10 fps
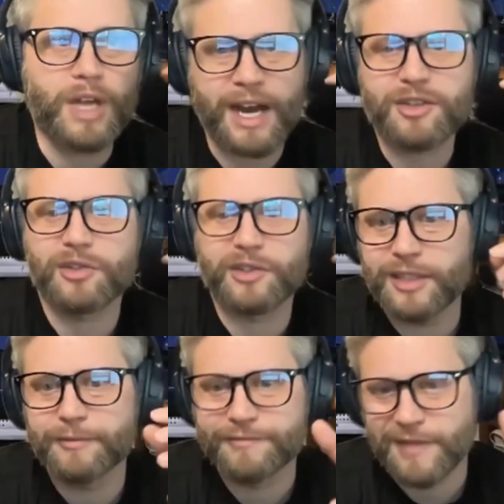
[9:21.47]

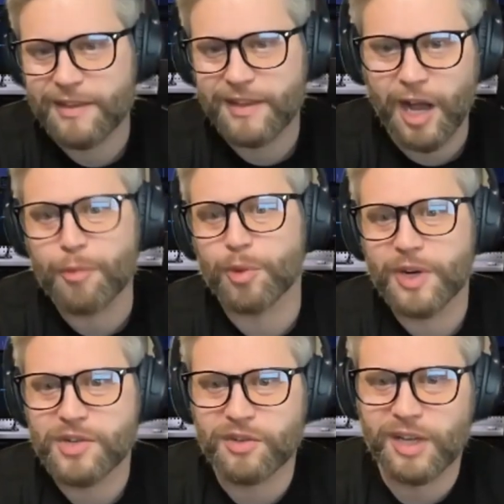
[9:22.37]
actually i think
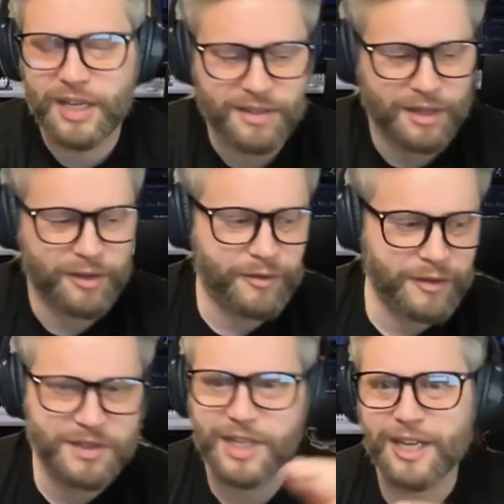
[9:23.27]
operationalize i don't know
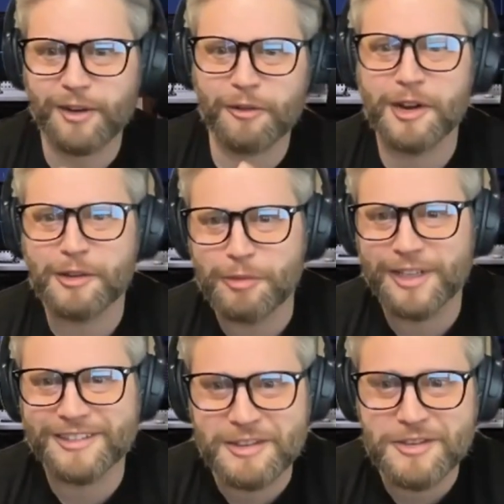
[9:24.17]
if i've said that already but